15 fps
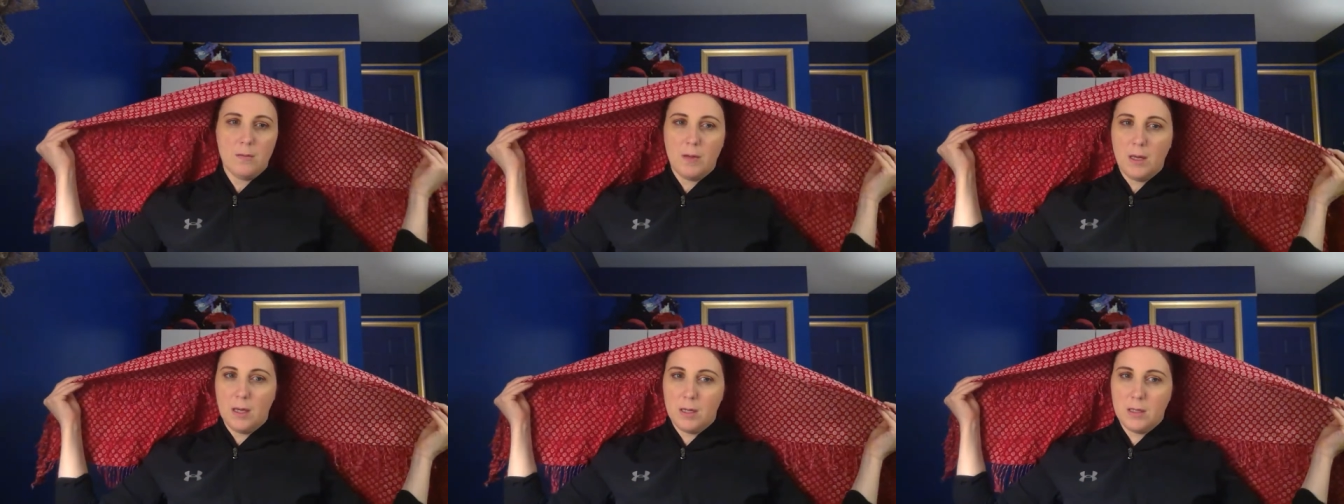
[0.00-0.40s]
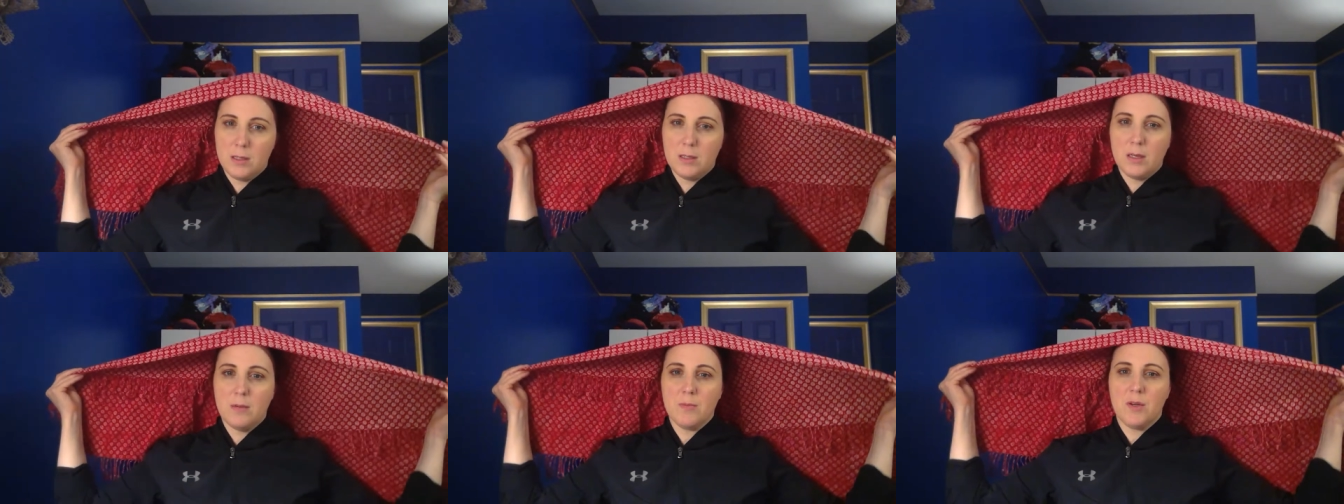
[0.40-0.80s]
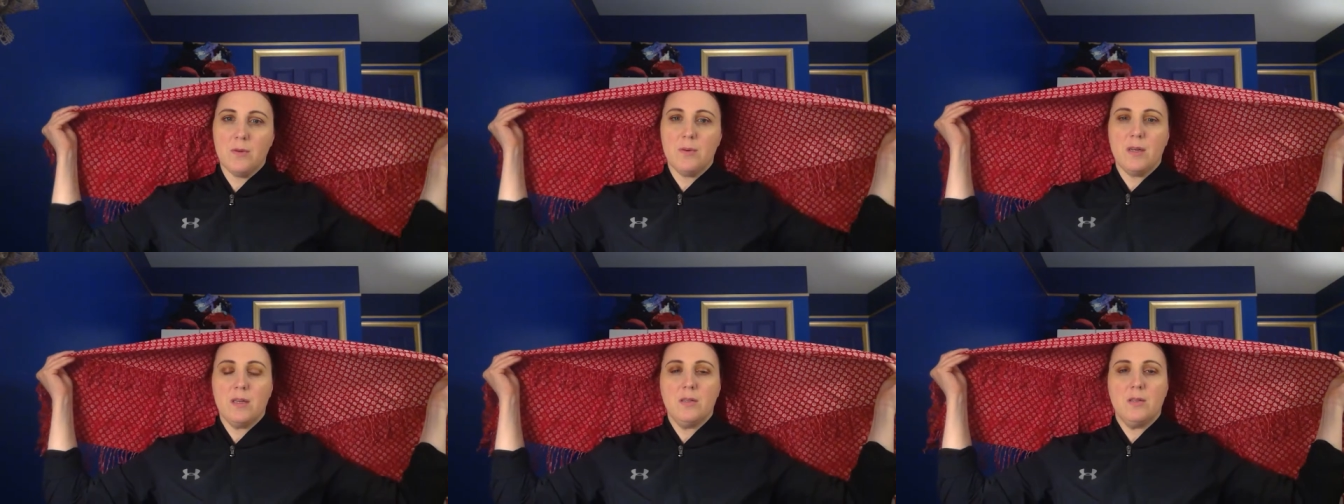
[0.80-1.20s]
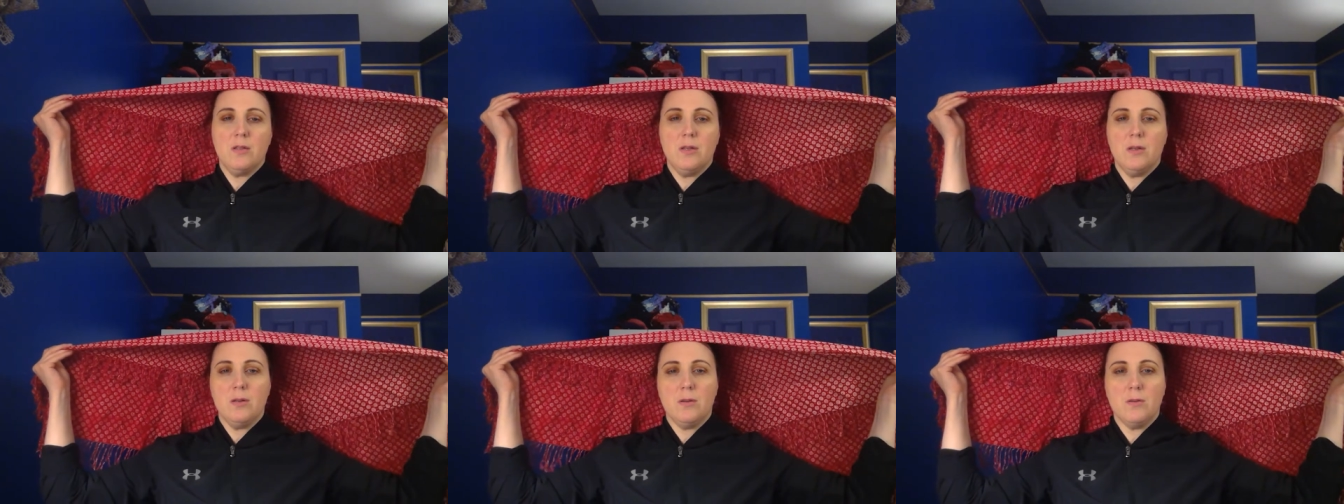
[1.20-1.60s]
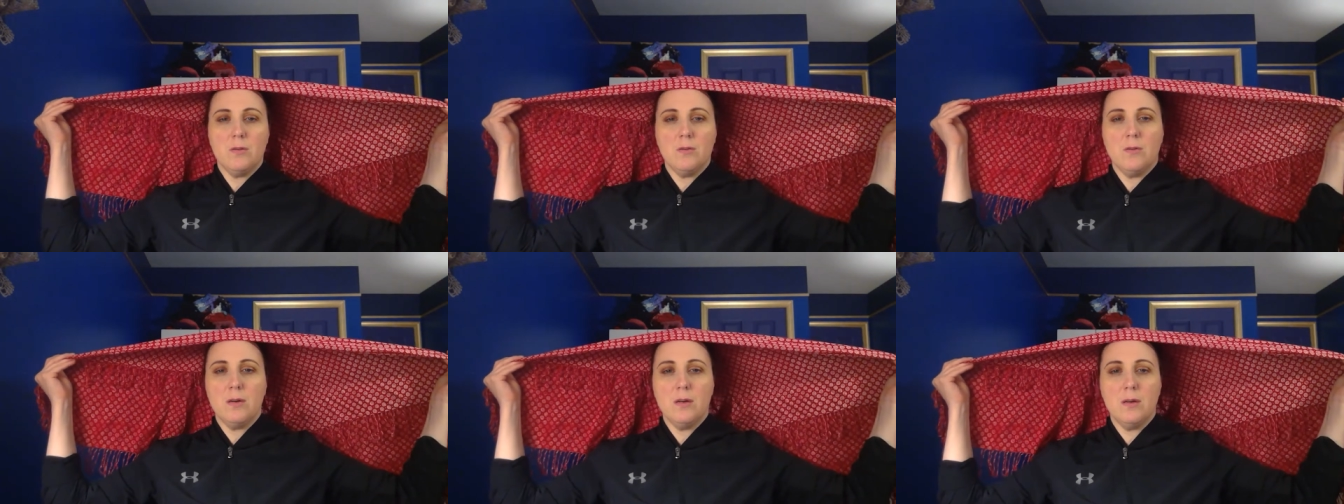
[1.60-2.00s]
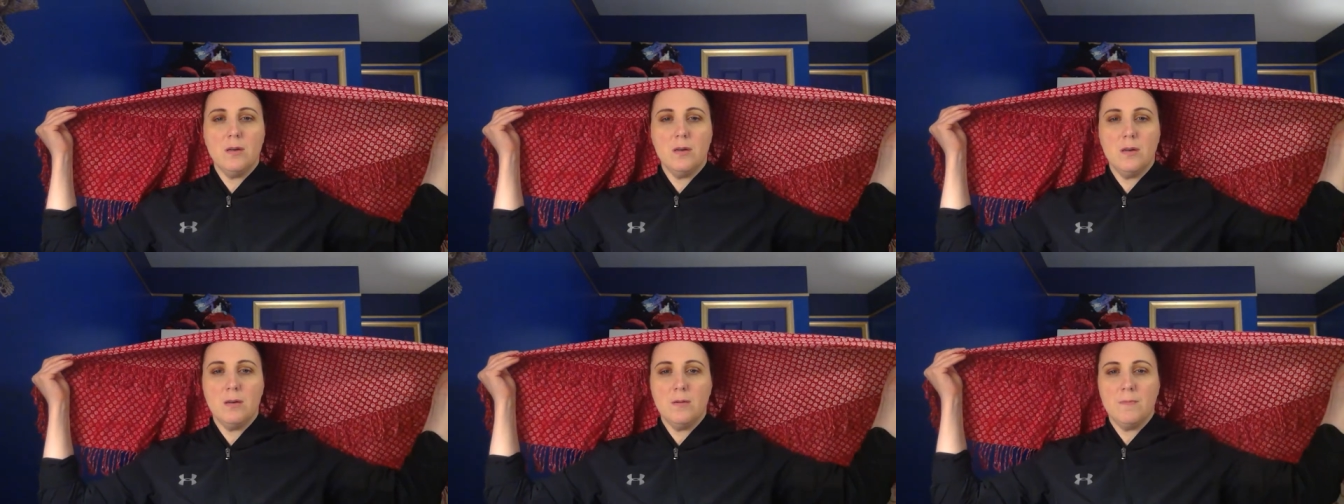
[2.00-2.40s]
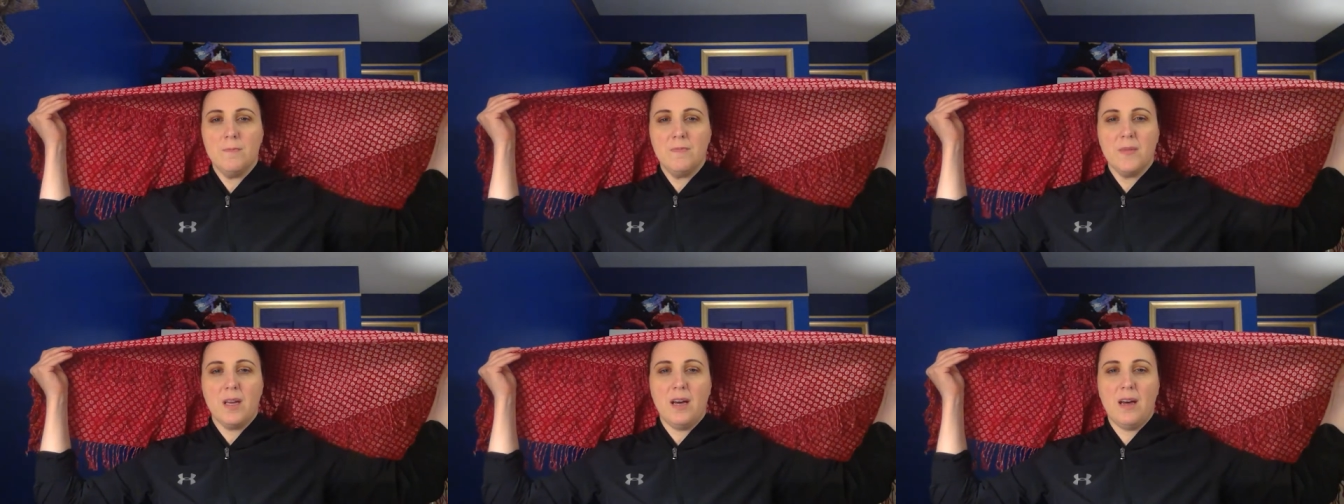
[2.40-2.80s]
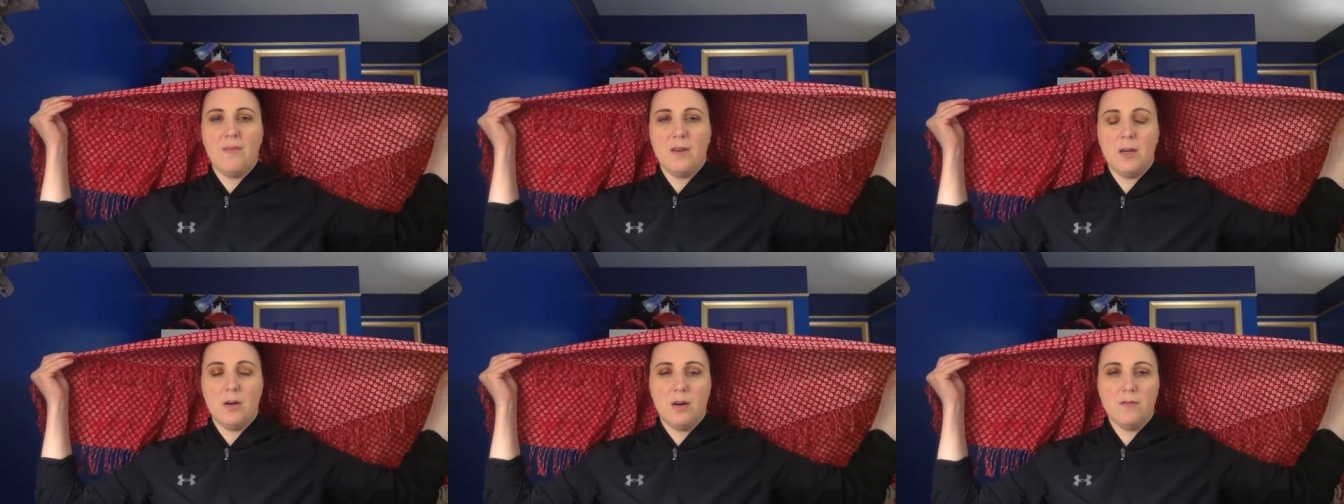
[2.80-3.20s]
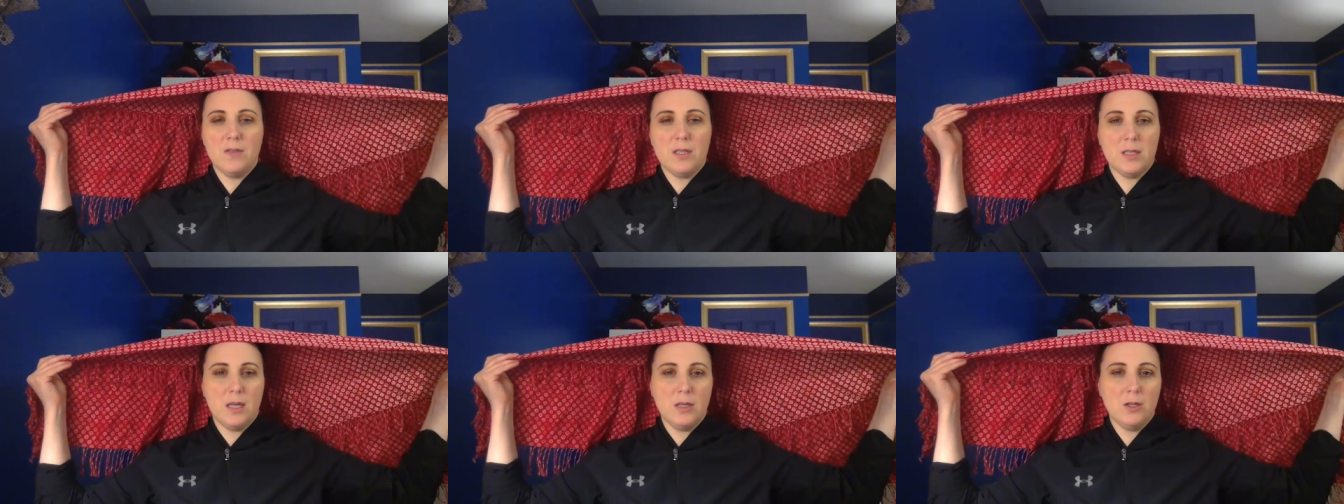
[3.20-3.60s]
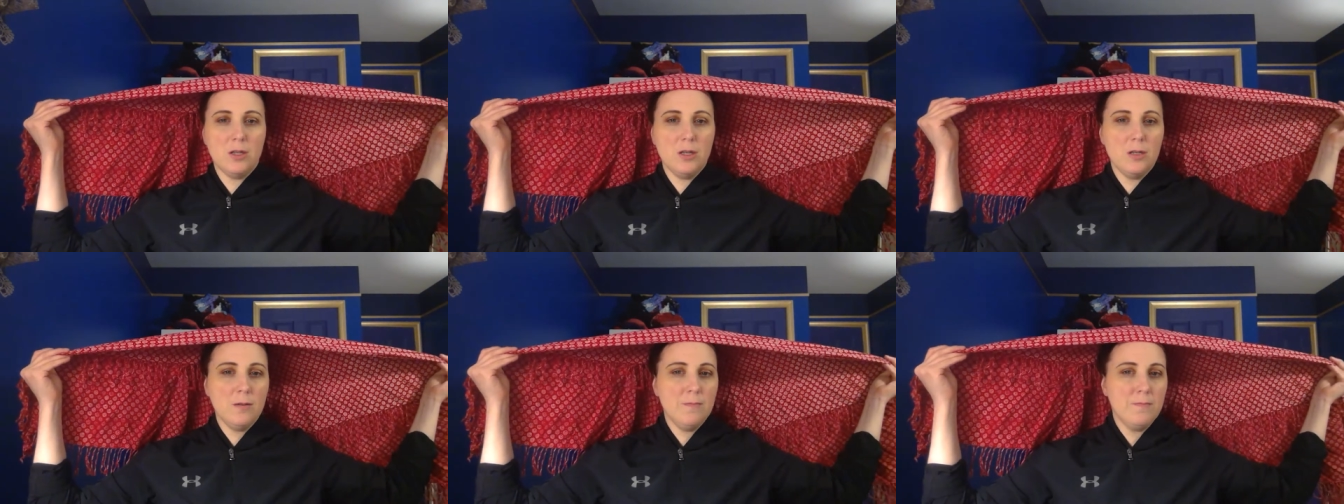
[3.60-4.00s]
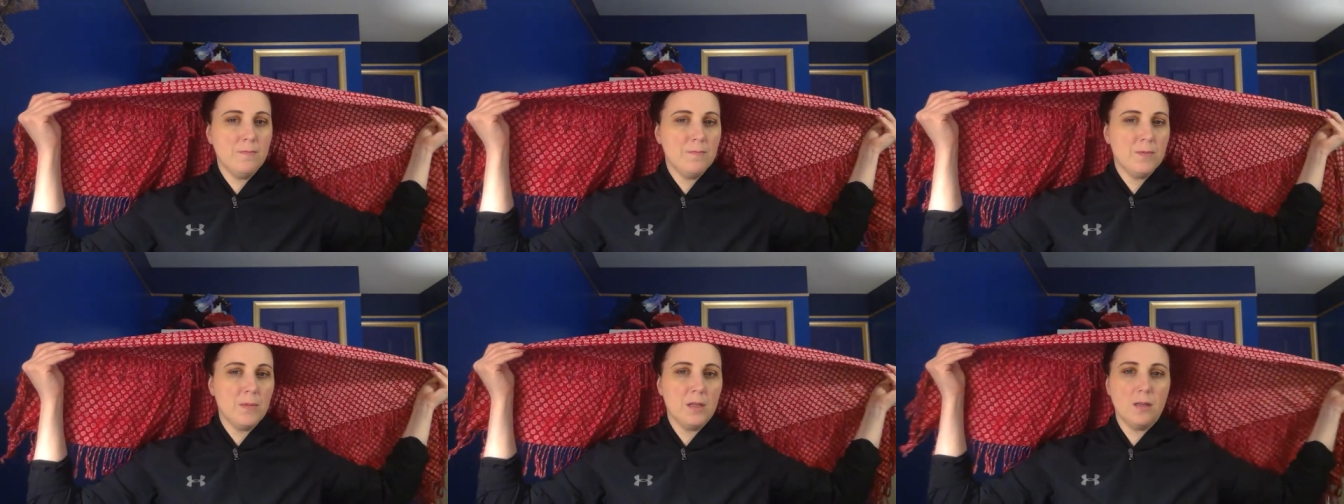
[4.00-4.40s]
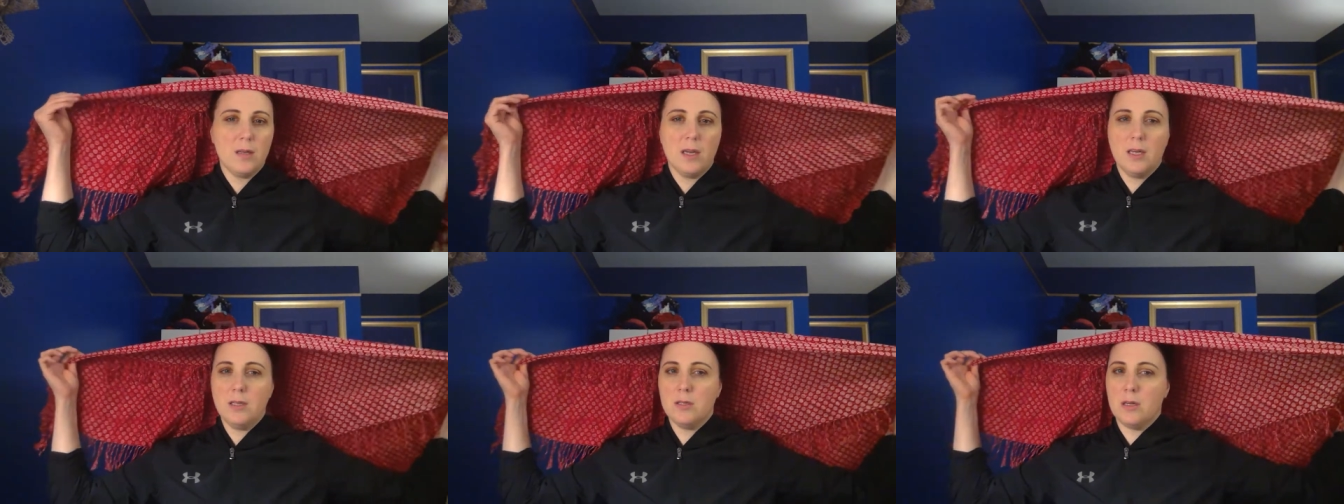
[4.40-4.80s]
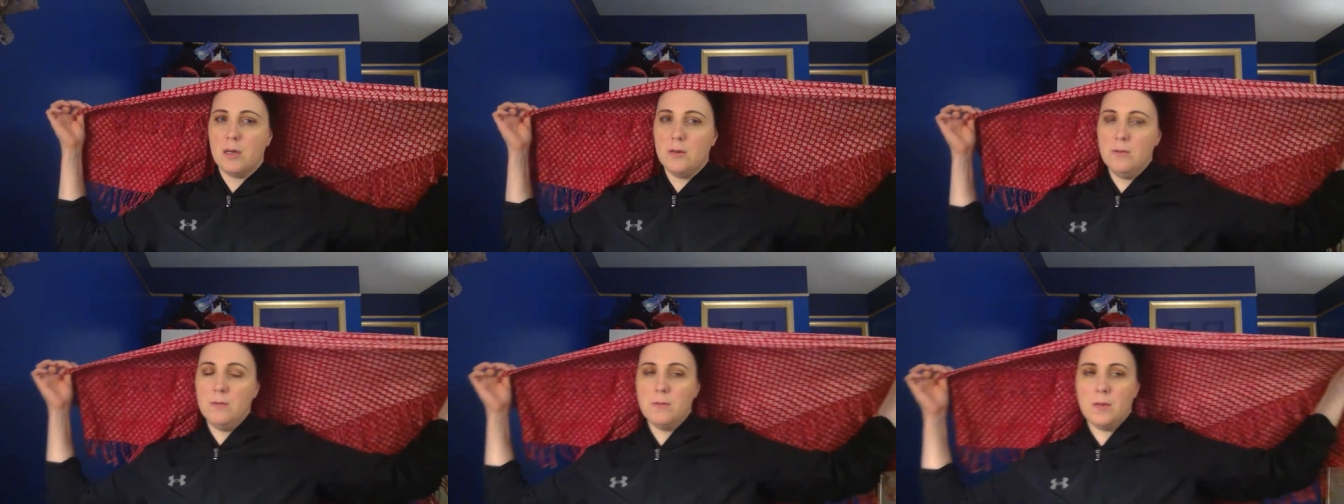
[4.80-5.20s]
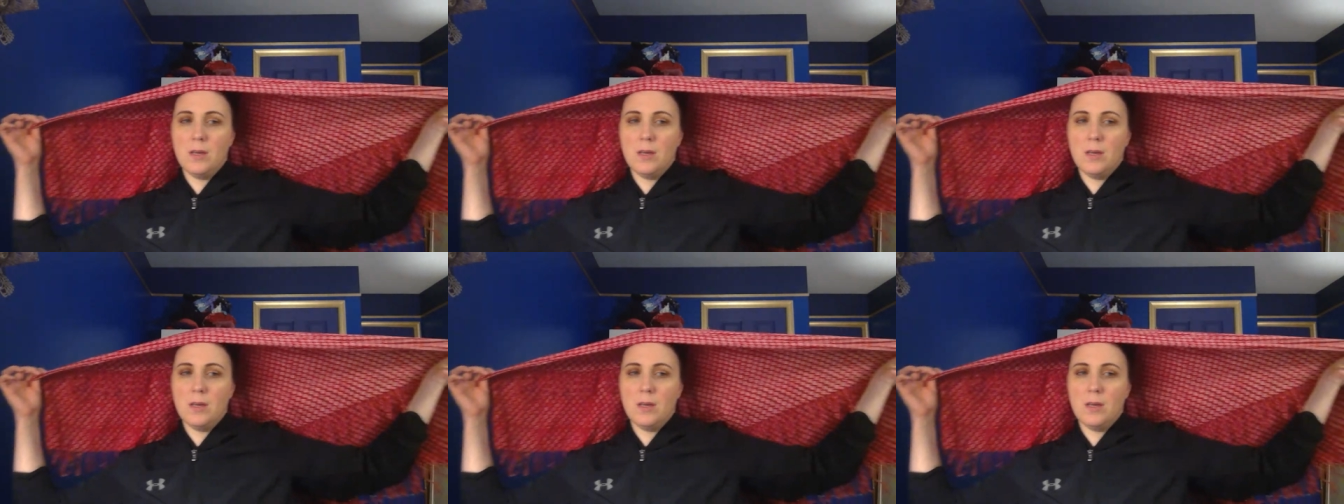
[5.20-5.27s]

And I'm going to have it off center, like so.